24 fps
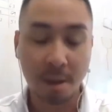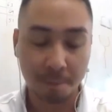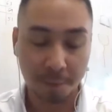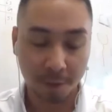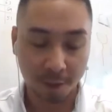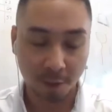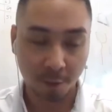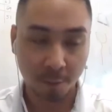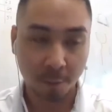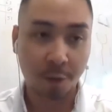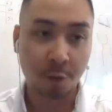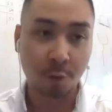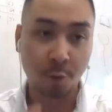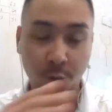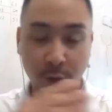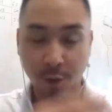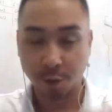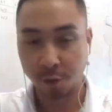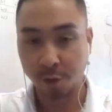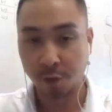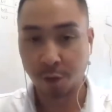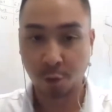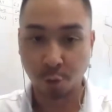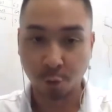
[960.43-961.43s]
but it'd be
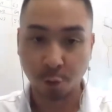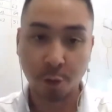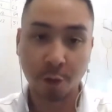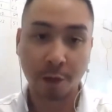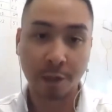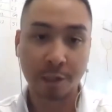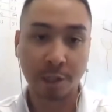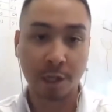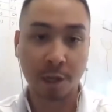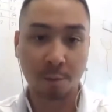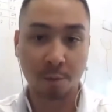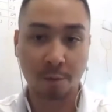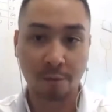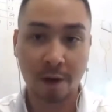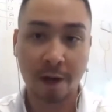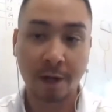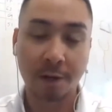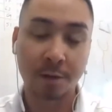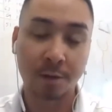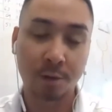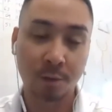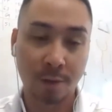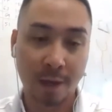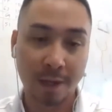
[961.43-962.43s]
through your internet
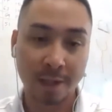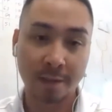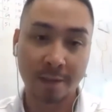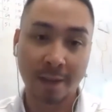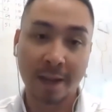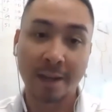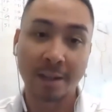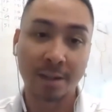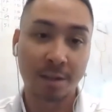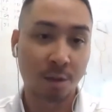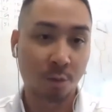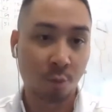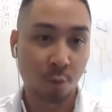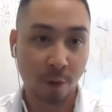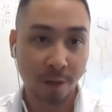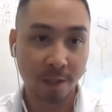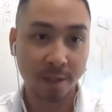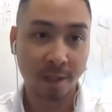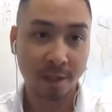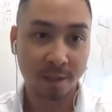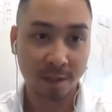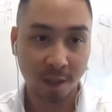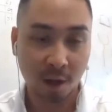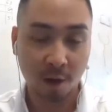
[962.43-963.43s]
provider. So that is the
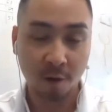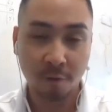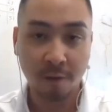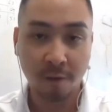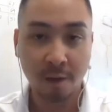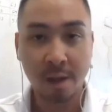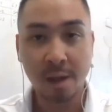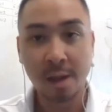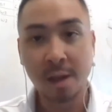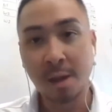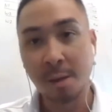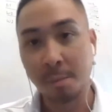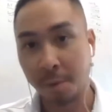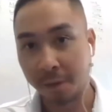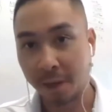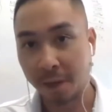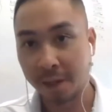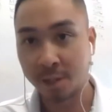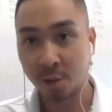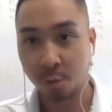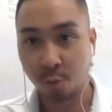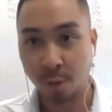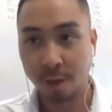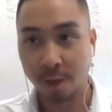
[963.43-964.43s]
risk itself. But
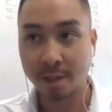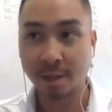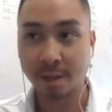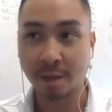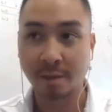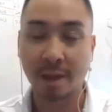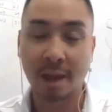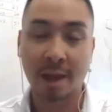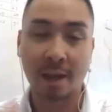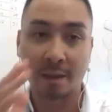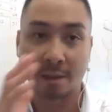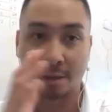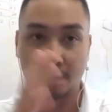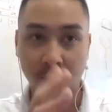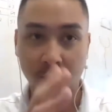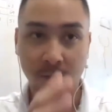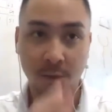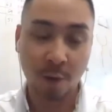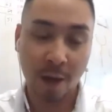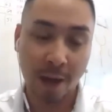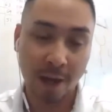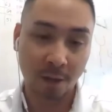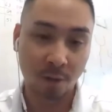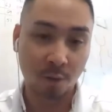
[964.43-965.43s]
that's a risk that
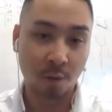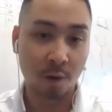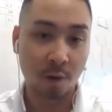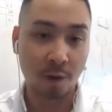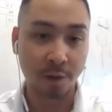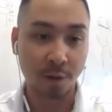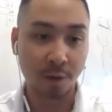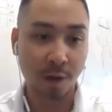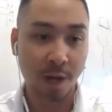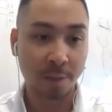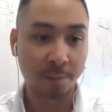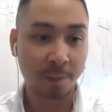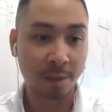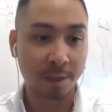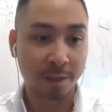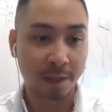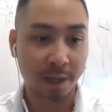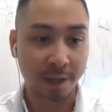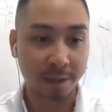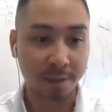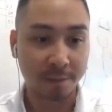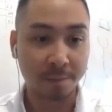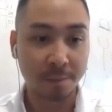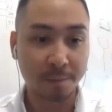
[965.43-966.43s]
you handle on your IP
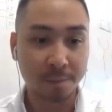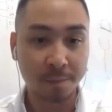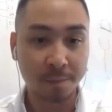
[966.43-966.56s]
side.